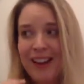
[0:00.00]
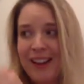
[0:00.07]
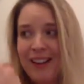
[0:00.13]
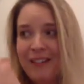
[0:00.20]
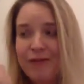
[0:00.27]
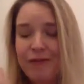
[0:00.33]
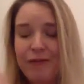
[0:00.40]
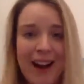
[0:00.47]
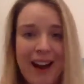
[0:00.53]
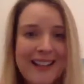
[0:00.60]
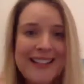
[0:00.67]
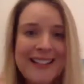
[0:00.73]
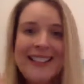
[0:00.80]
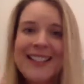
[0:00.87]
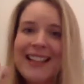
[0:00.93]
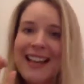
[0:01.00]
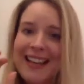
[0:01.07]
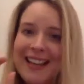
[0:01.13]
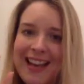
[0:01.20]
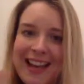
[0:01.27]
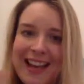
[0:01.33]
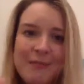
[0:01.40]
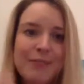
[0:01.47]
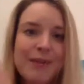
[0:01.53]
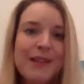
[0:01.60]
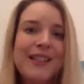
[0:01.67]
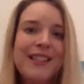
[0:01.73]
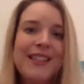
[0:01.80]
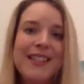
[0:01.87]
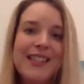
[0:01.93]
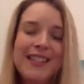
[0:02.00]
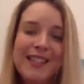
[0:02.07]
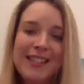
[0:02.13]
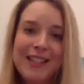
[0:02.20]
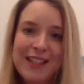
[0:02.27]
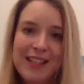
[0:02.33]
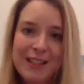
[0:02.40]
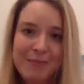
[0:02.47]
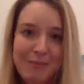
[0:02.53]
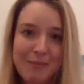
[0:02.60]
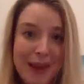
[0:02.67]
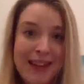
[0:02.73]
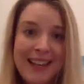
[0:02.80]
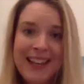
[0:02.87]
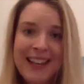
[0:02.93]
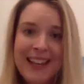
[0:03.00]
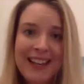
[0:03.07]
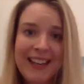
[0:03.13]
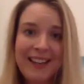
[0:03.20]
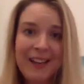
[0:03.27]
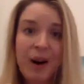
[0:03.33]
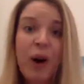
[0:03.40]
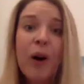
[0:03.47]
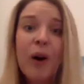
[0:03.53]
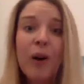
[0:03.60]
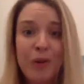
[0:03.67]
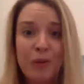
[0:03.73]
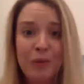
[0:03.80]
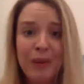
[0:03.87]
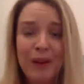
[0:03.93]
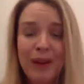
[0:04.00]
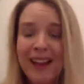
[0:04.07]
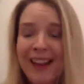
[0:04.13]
friends and neighbors to just make it home.